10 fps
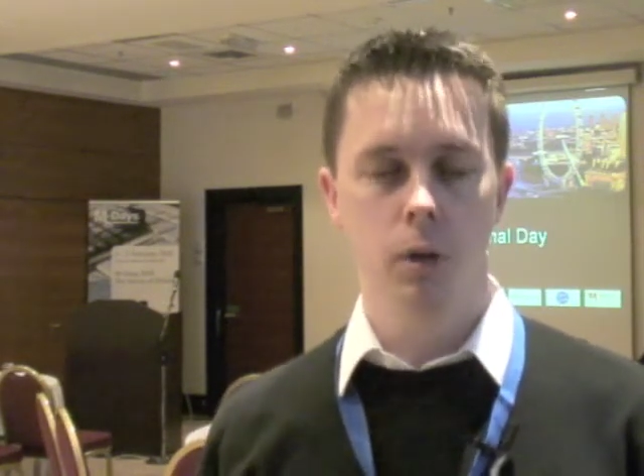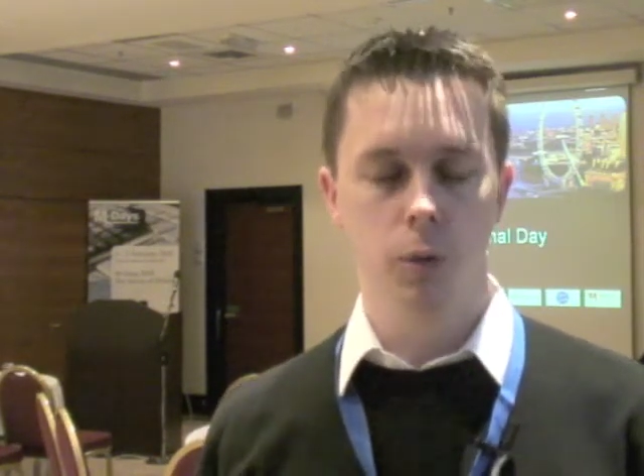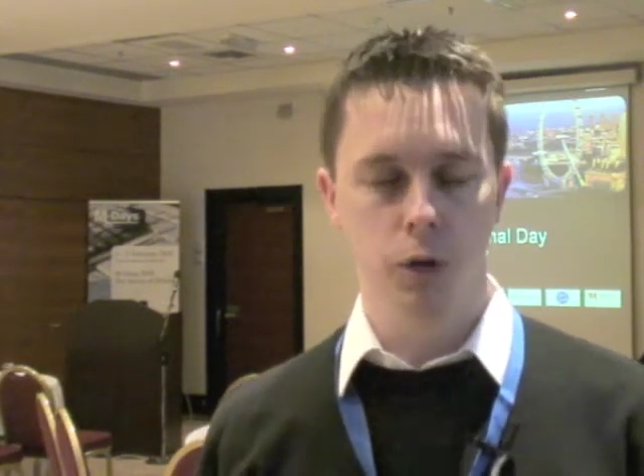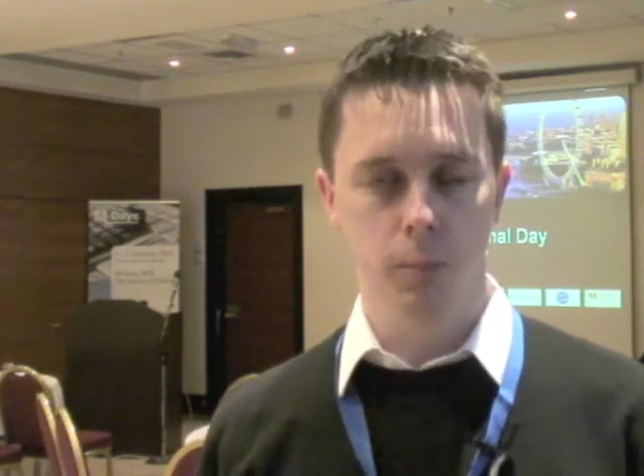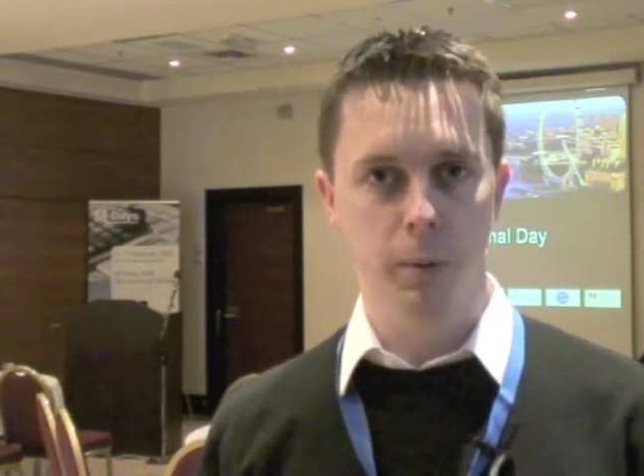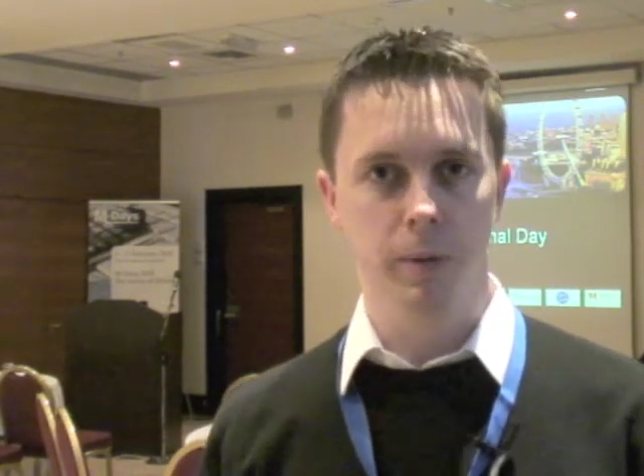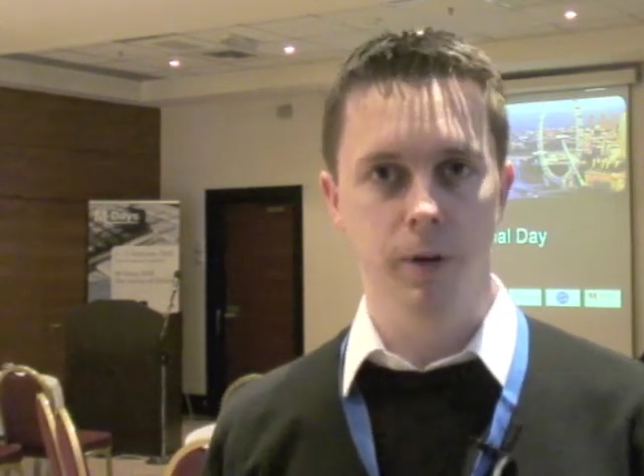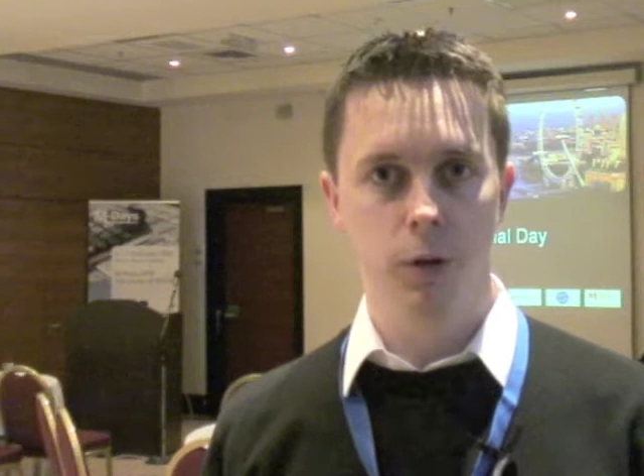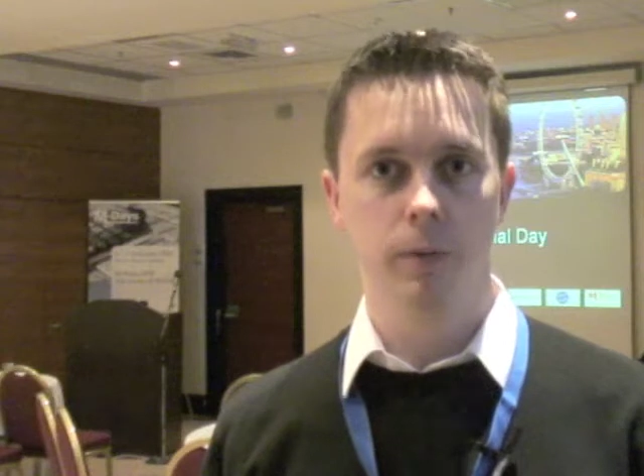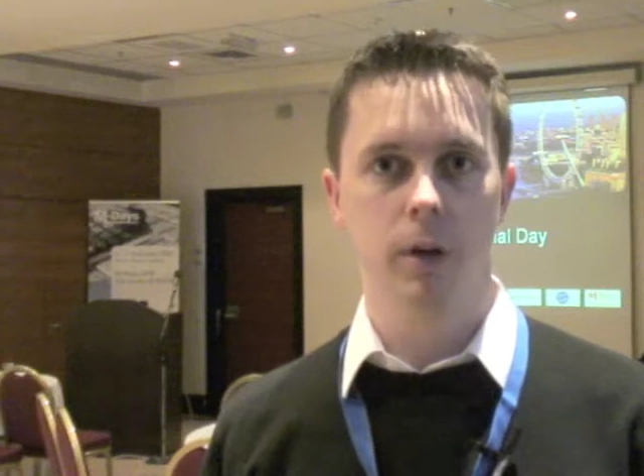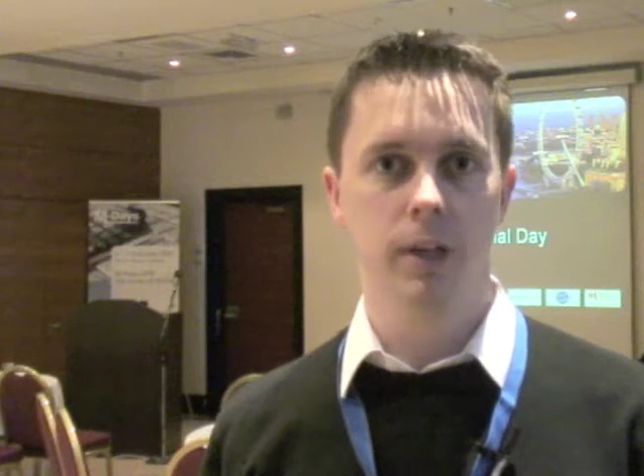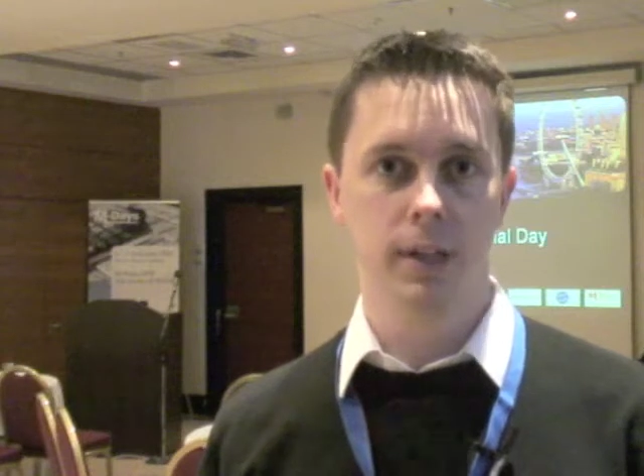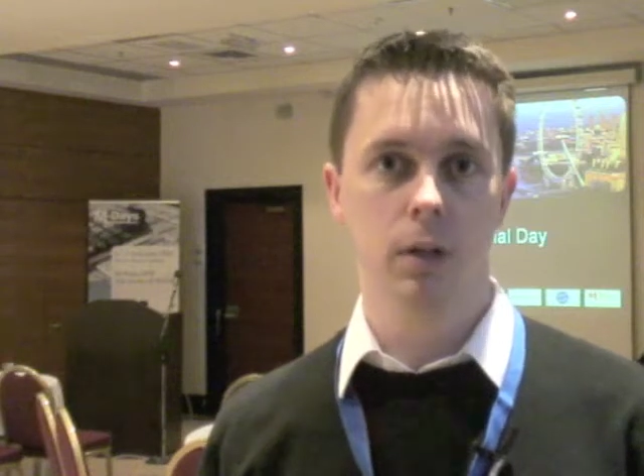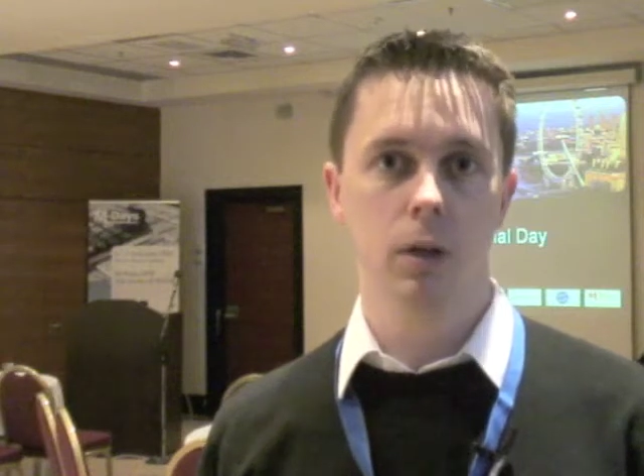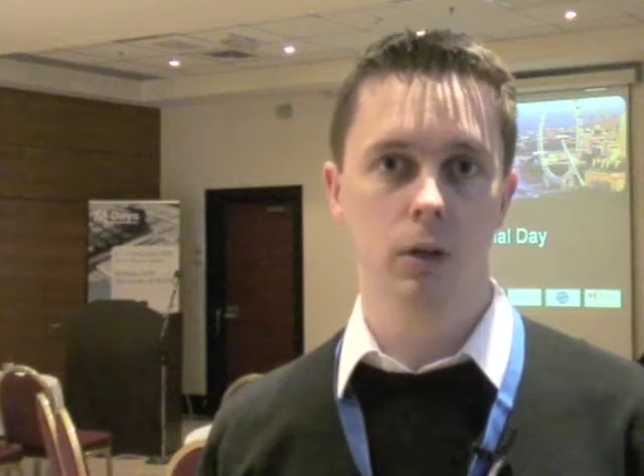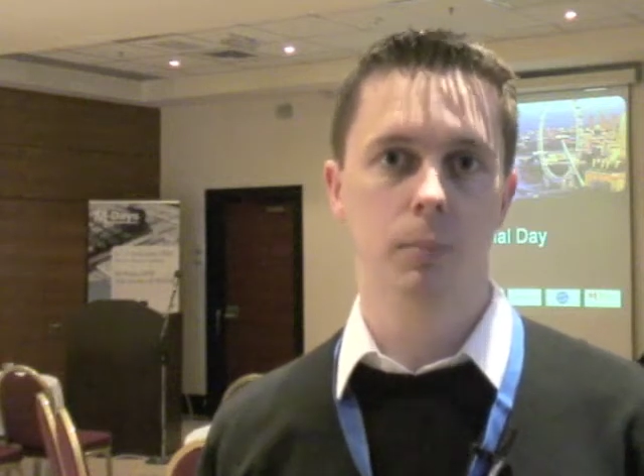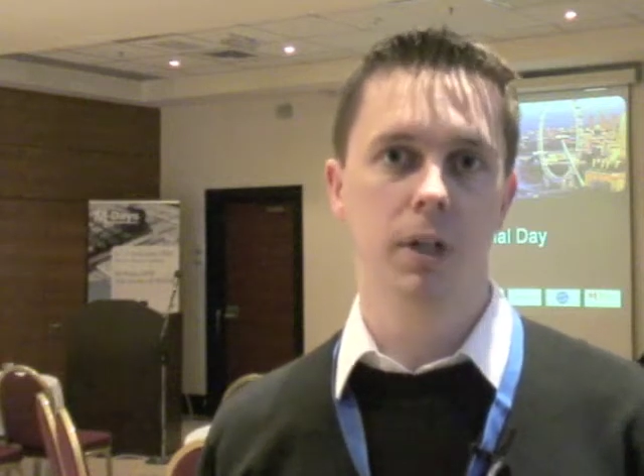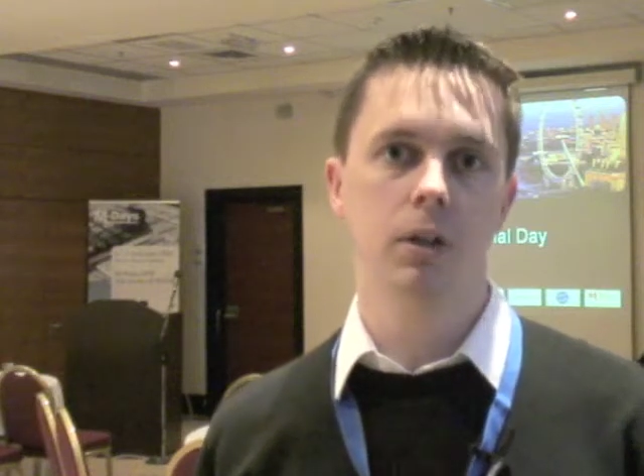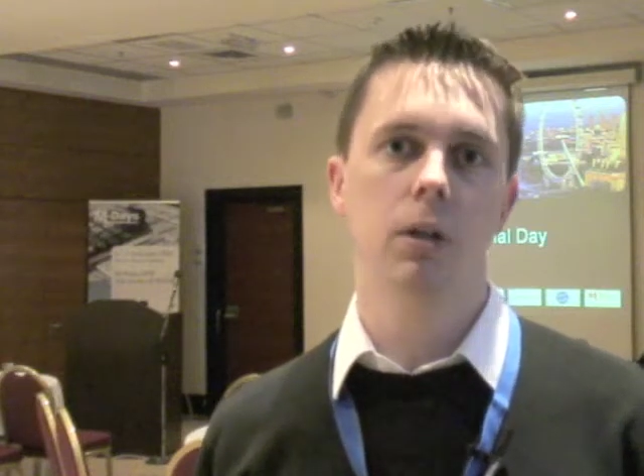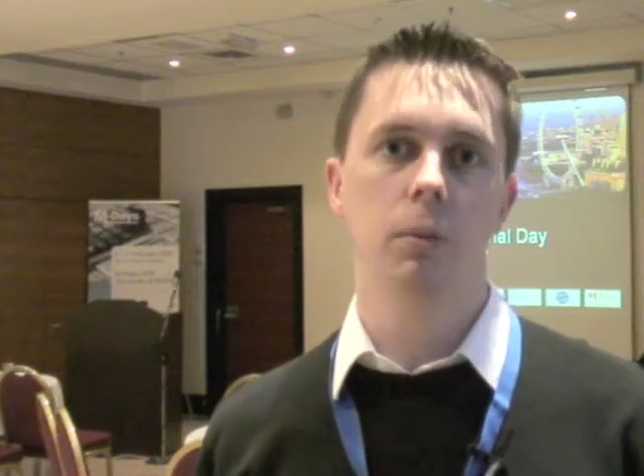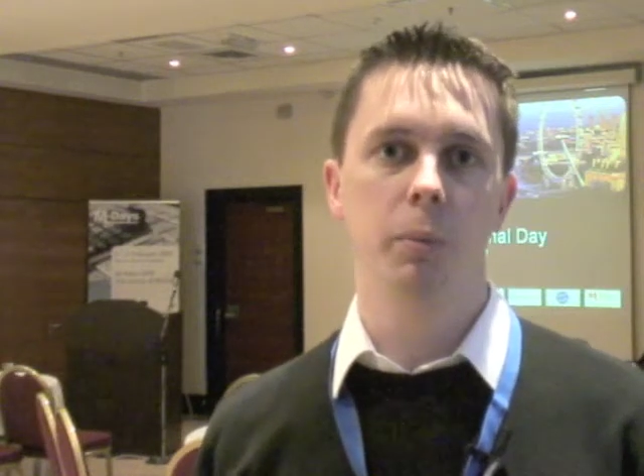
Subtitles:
which on a mobile phone device, that's a lot of buttons to